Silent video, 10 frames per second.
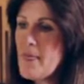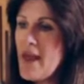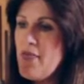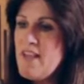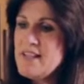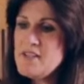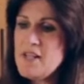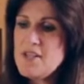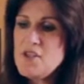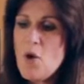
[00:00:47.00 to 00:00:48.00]
This
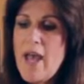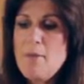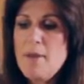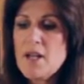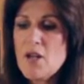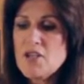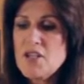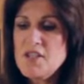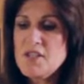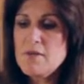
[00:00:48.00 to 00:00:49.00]
is your
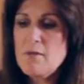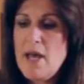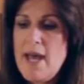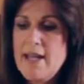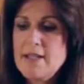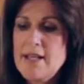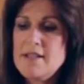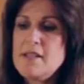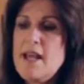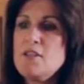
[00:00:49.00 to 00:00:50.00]
epiglottis, and it
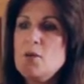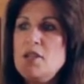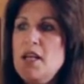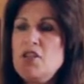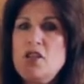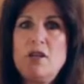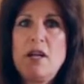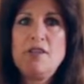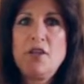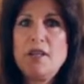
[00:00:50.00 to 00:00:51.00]
stands to attention,
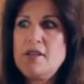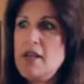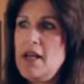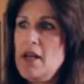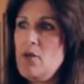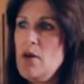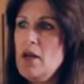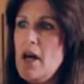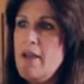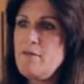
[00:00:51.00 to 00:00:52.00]
as you can see in real
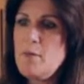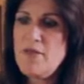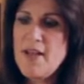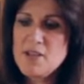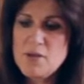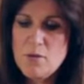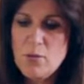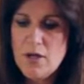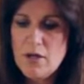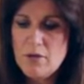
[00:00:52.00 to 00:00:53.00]
life, but that's
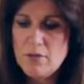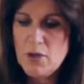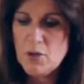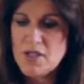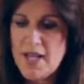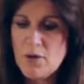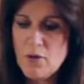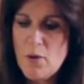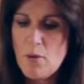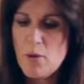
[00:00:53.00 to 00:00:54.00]
what it looks like,
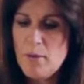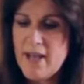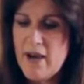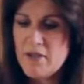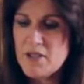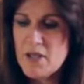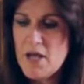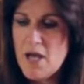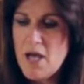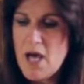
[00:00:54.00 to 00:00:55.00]
although it would be covered
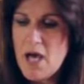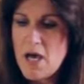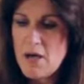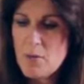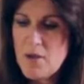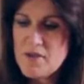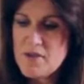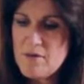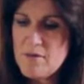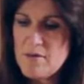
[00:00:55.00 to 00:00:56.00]
with
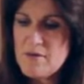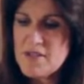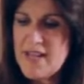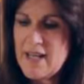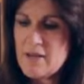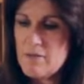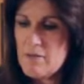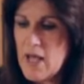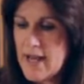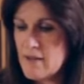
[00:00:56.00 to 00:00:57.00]

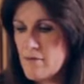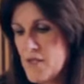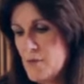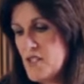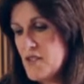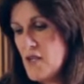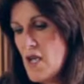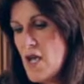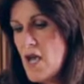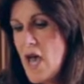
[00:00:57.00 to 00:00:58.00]
skin-like substance.
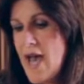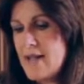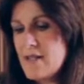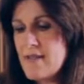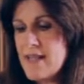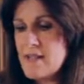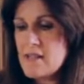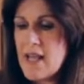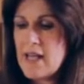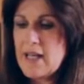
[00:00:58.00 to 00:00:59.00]
And this
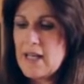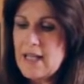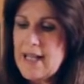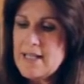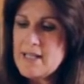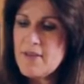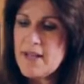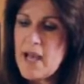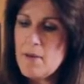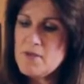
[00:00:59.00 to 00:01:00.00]
is like a little lid
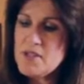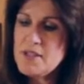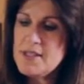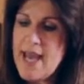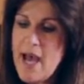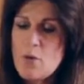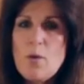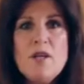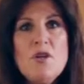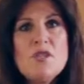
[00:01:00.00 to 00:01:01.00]
that comes down when you